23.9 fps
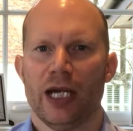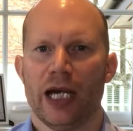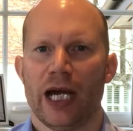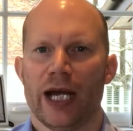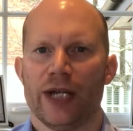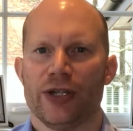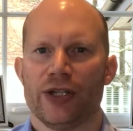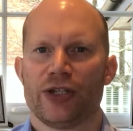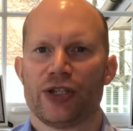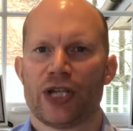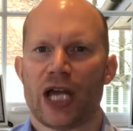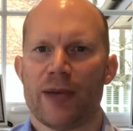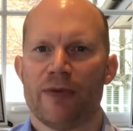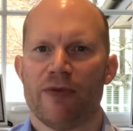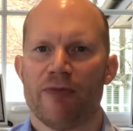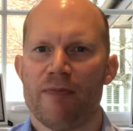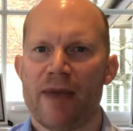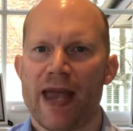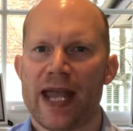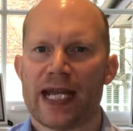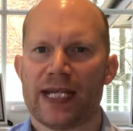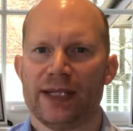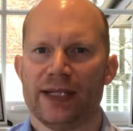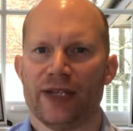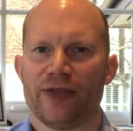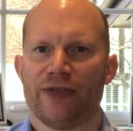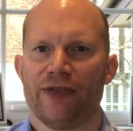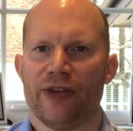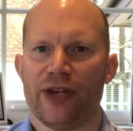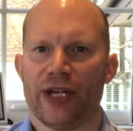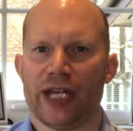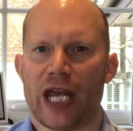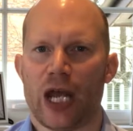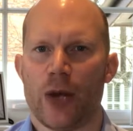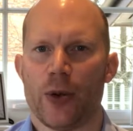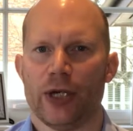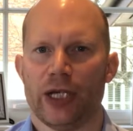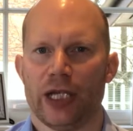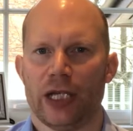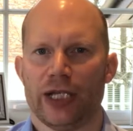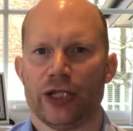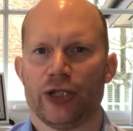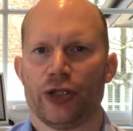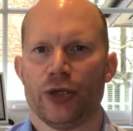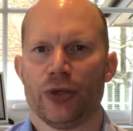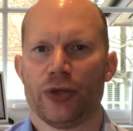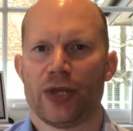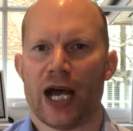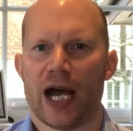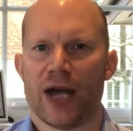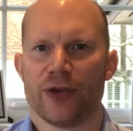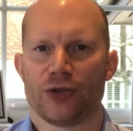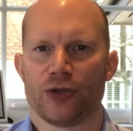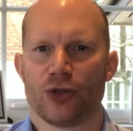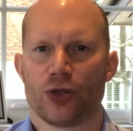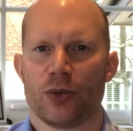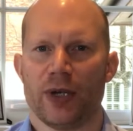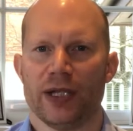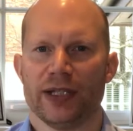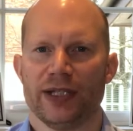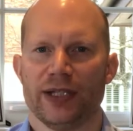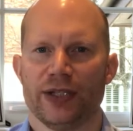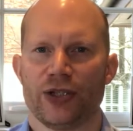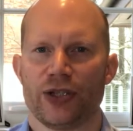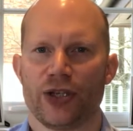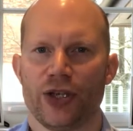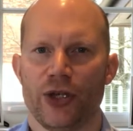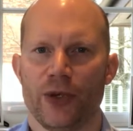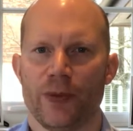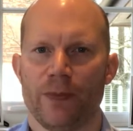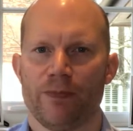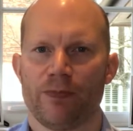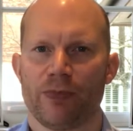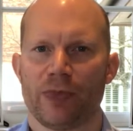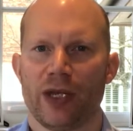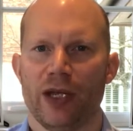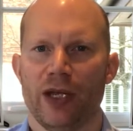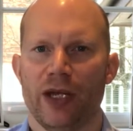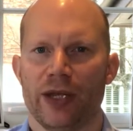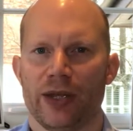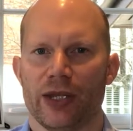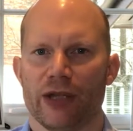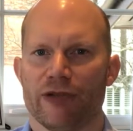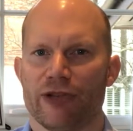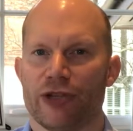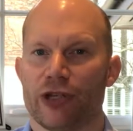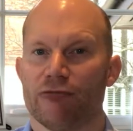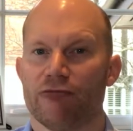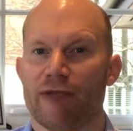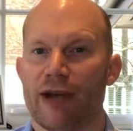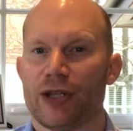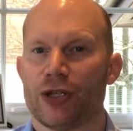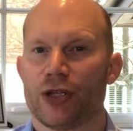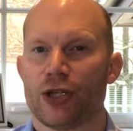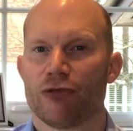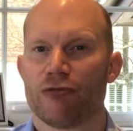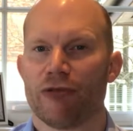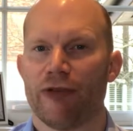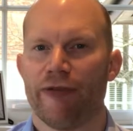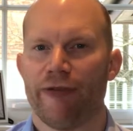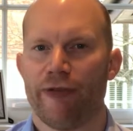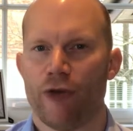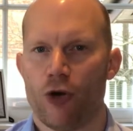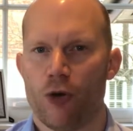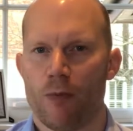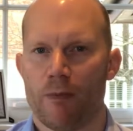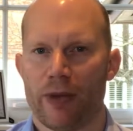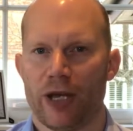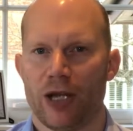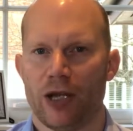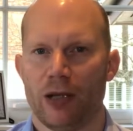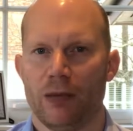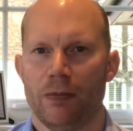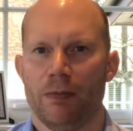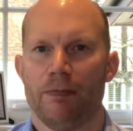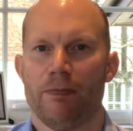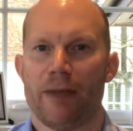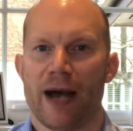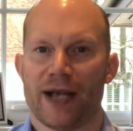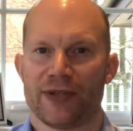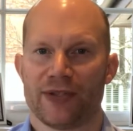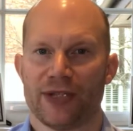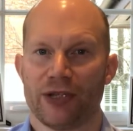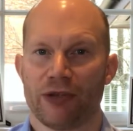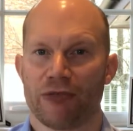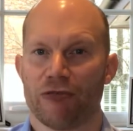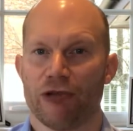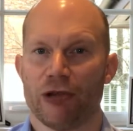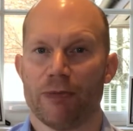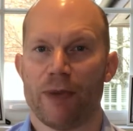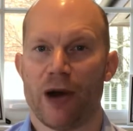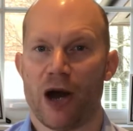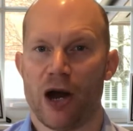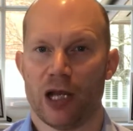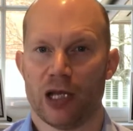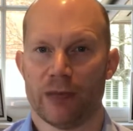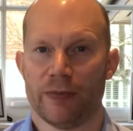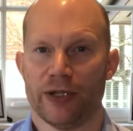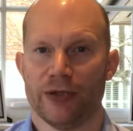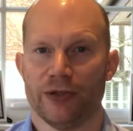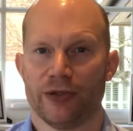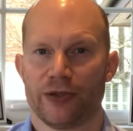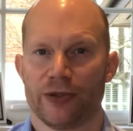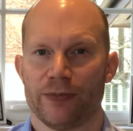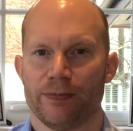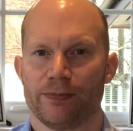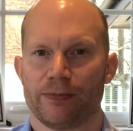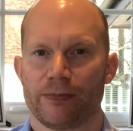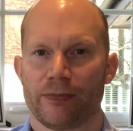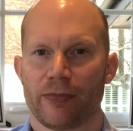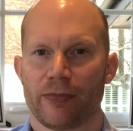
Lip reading: At the time of making this video in early 2022, there is a Renters Reform Bill passing through Parliament.